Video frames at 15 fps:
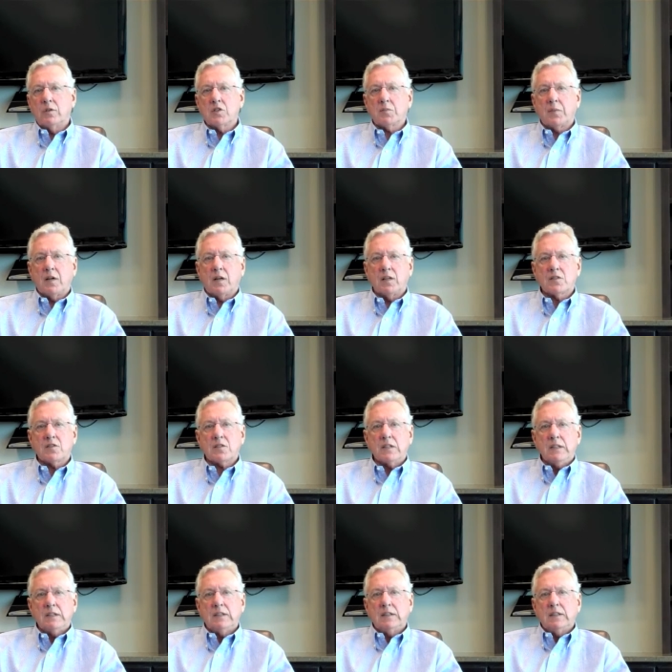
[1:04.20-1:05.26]
response
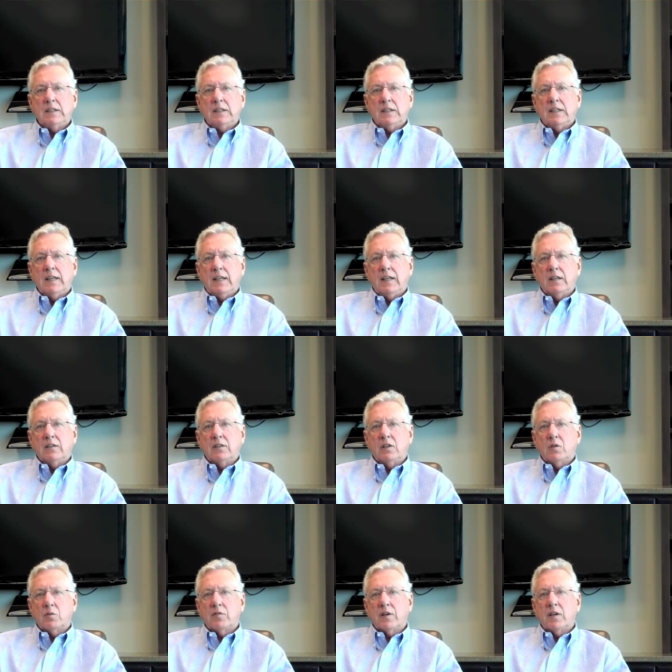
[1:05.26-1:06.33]
and uh,
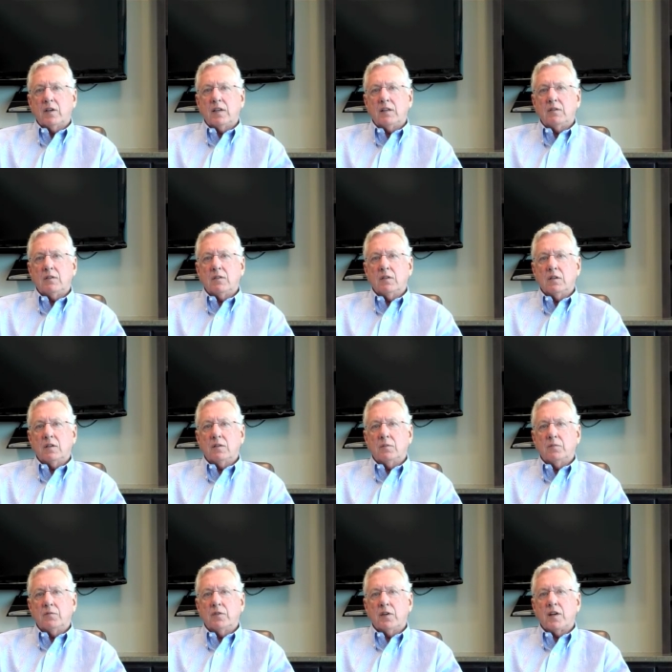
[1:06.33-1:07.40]
we're very, um,
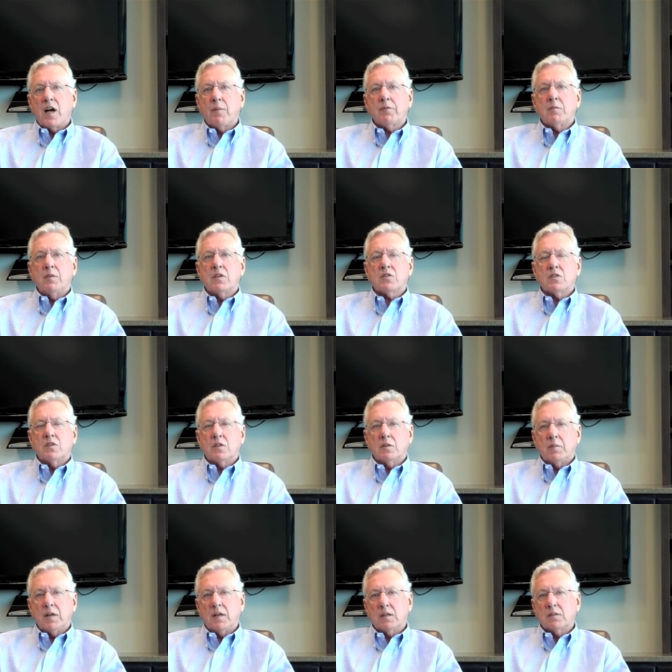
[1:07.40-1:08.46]
very optimistic
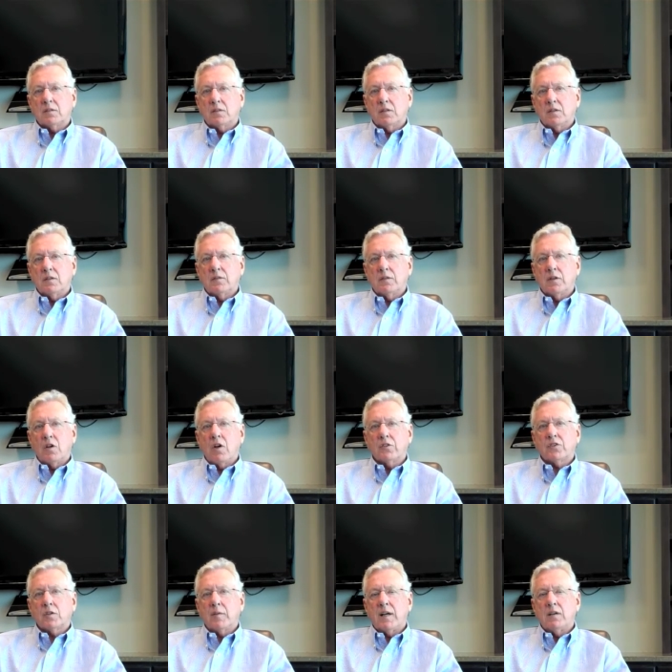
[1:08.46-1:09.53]
about uh, the
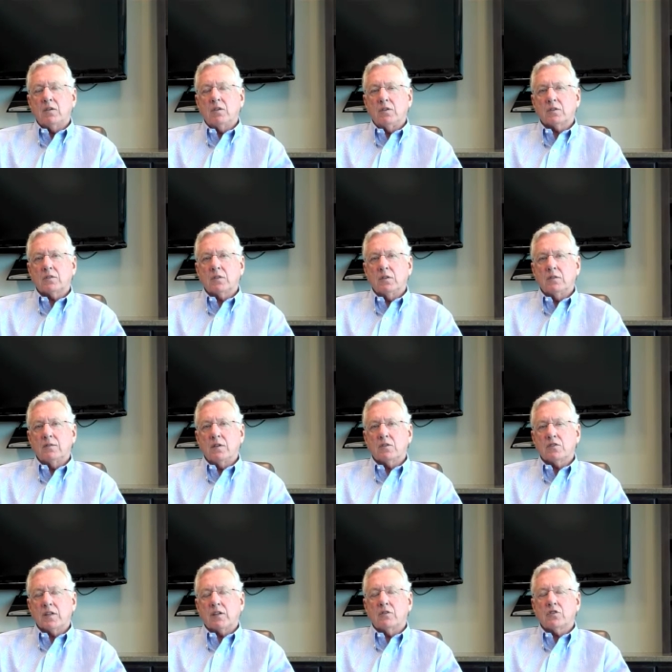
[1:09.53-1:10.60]
long-term outlook of uh,
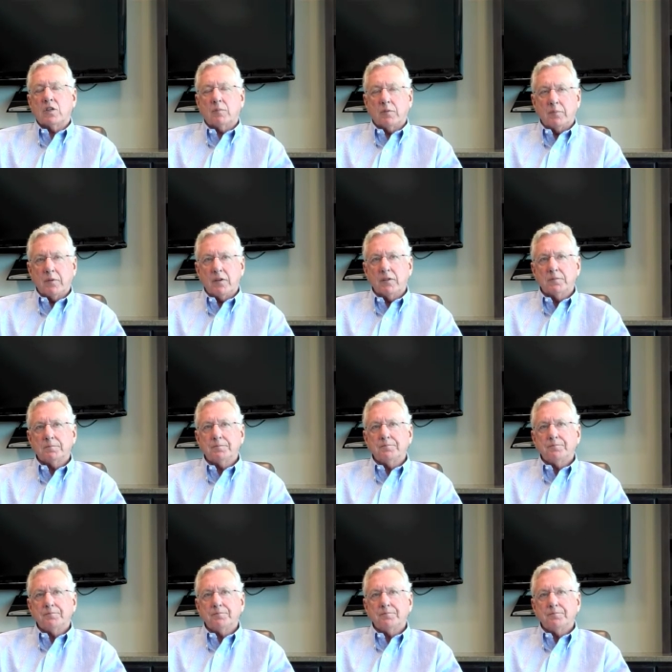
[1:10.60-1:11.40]
signal Ship repair.